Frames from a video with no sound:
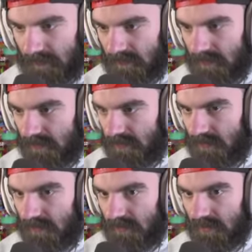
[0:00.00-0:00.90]

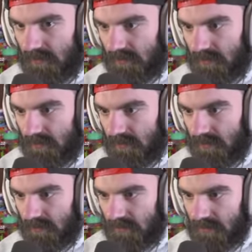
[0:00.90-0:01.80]

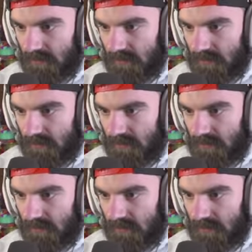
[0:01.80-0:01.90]
[no speech]